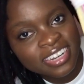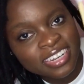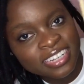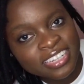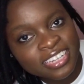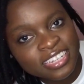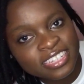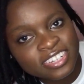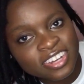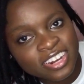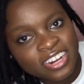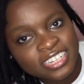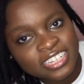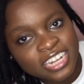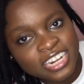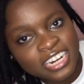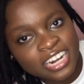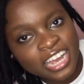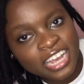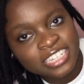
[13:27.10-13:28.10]
These colors are
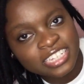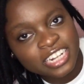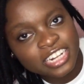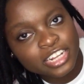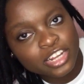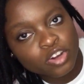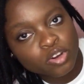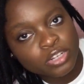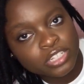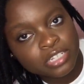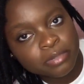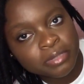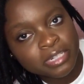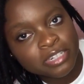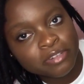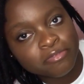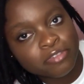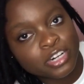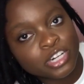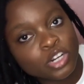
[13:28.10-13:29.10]
nice and they're going to be
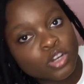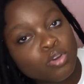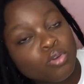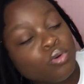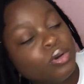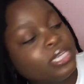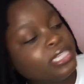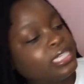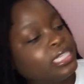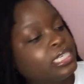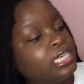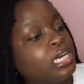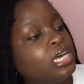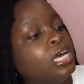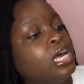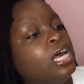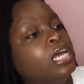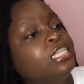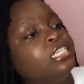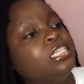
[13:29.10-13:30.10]
different. They're going to
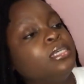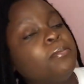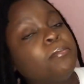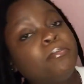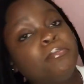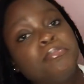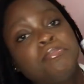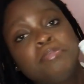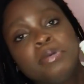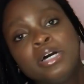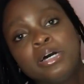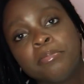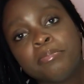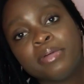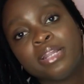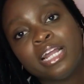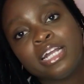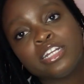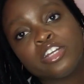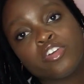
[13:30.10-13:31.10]
the purple
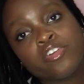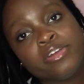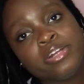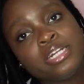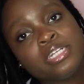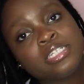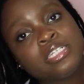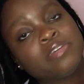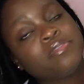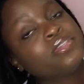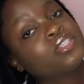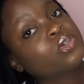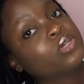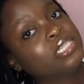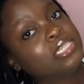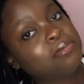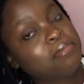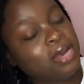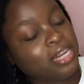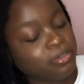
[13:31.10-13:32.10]
and the green and stuff It's going
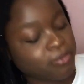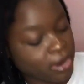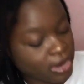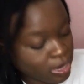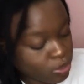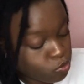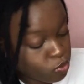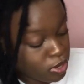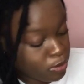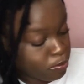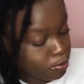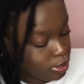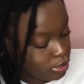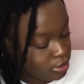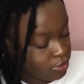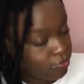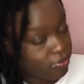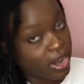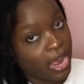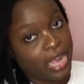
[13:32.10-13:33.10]
to match back in only
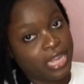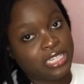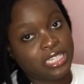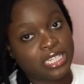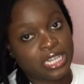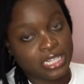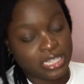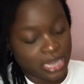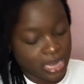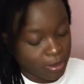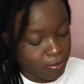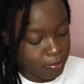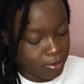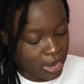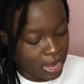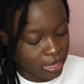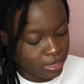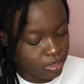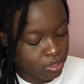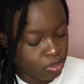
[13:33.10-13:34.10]
butterflies that I
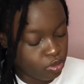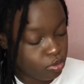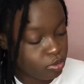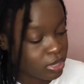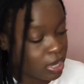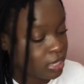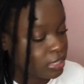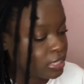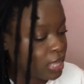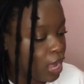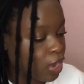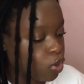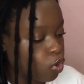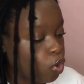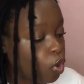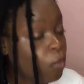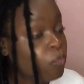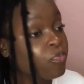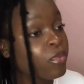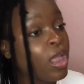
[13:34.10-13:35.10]
plan to use as
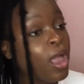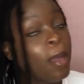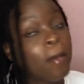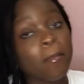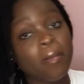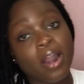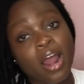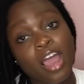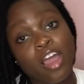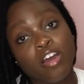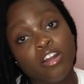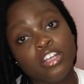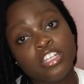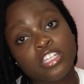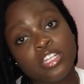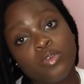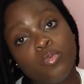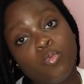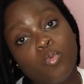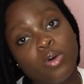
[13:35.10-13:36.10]
decor. But I
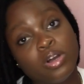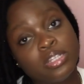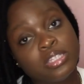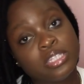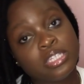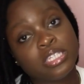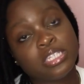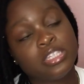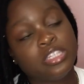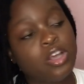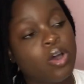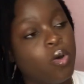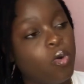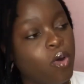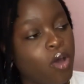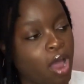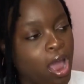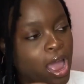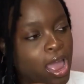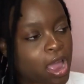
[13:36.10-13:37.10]
honestly want, you know,
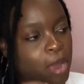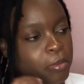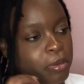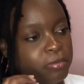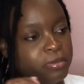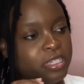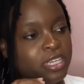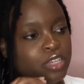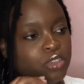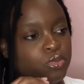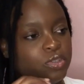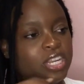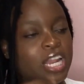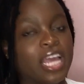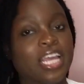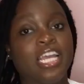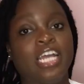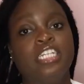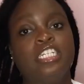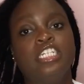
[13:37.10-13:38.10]
I am obsessed with like
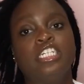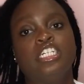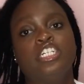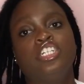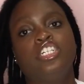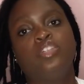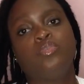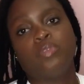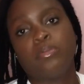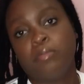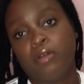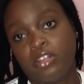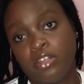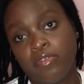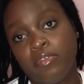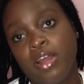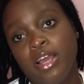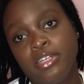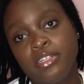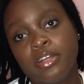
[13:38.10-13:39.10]
getting a sheet with
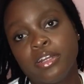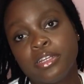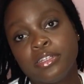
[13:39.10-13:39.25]
butterflies in